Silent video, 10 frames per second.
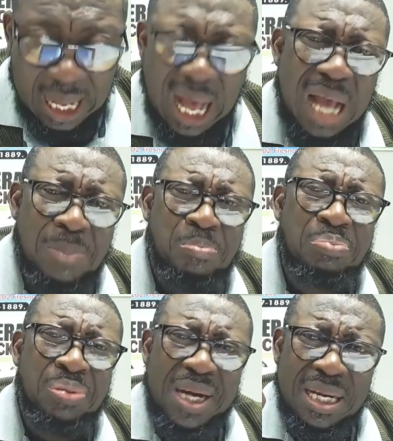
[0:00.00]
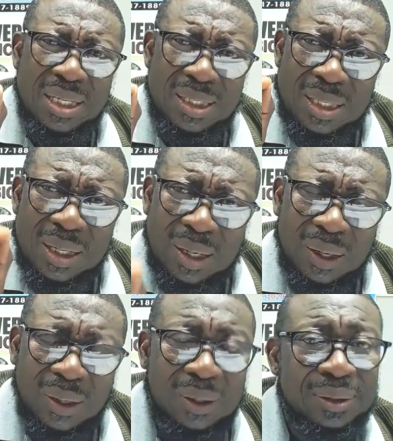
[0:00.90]
I pray
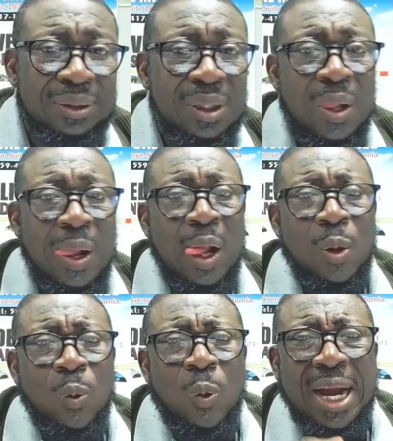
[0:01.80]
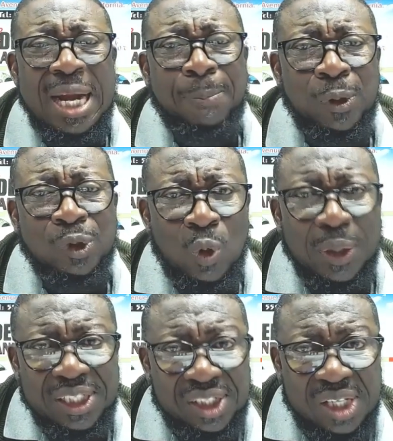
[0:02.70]
God will help us to
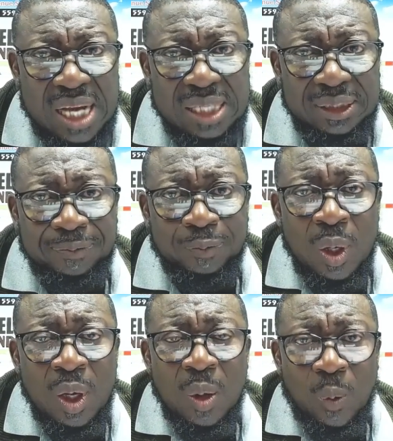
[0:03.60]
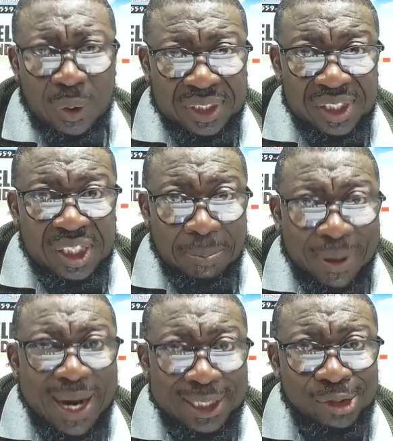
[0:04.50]
understand what is
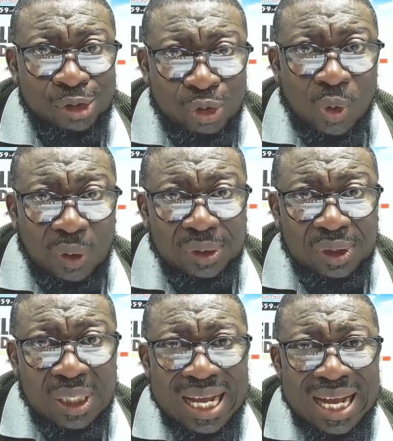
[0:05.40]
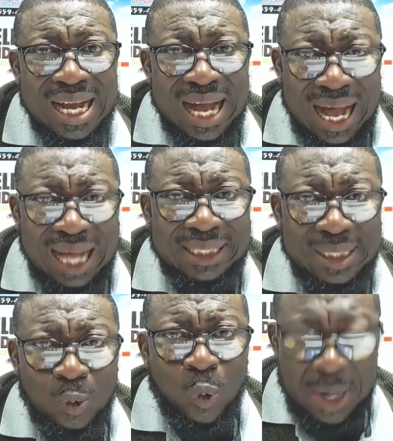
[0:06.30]
apparent to us,
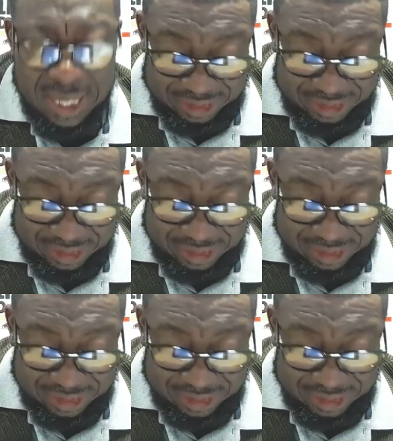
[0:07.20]
and we